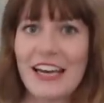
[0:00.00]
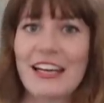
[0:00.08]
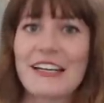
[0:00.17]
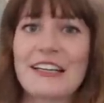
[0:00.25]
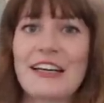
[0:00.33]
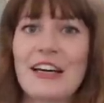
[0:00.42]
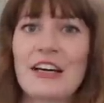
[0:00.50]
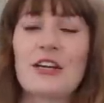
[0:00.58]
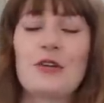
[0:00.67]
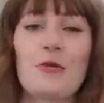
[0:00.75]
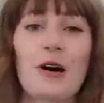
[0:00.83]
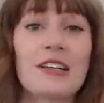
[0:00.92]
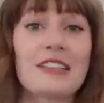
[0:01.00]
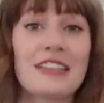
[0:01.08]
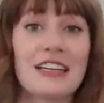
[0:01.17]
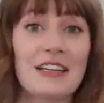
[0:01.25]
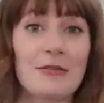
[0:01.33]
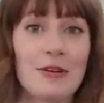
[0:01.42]
and you want to
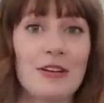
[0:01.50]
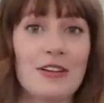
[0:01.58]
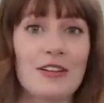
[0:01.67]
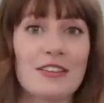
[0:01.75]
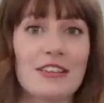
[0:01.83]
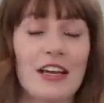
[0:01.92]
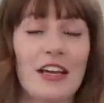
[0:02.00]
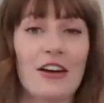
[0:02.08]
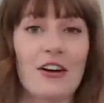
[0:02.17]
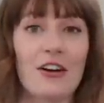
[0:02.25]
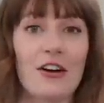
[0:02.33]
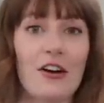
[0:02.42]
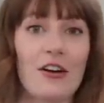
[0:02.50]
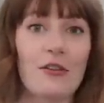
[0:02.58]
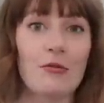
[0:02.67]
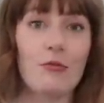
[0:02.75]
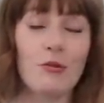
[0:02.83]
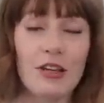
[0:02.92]
get ones that are
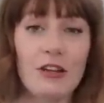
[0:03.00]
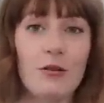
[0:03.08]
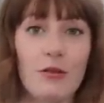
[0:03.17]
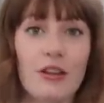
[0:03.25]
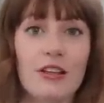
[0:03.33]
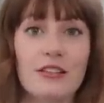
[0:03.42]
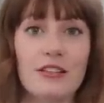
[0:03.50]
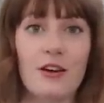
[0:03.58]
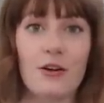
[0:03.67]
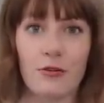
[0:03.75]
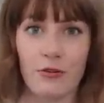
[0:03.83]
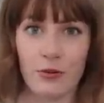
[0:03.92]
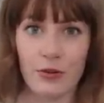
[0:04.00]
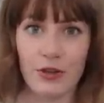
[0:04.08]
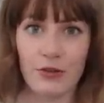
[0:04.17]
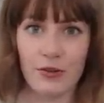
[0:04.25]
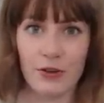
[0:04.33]
really, really slow for when you